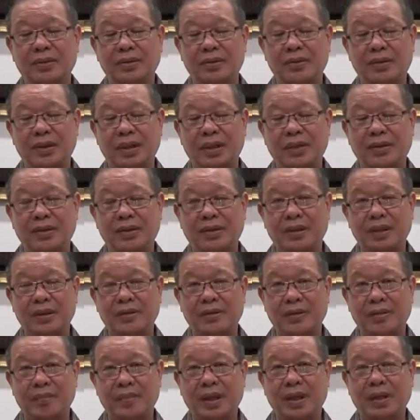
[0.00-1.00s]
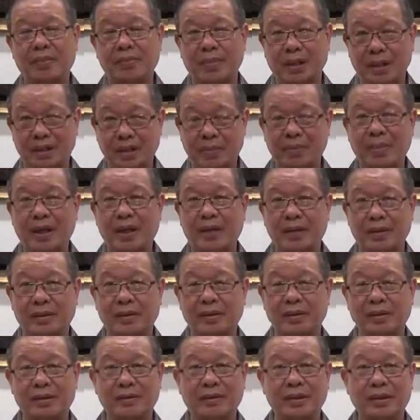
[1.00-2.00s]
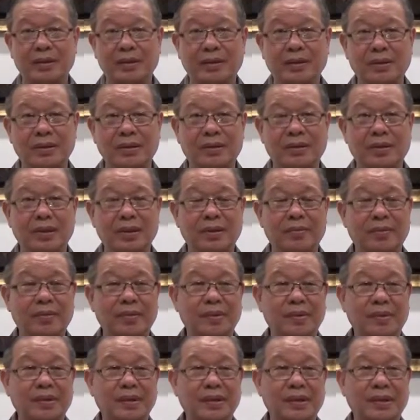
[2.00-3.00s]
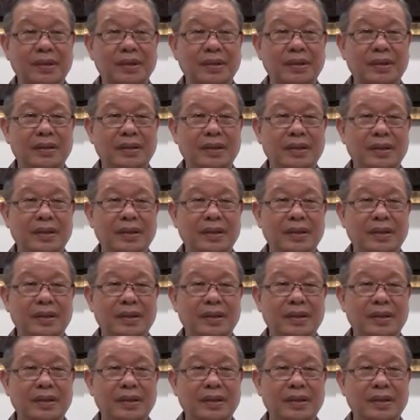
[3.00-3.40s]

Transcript: sutta, so never mind, but smile when you go to sleep, okay?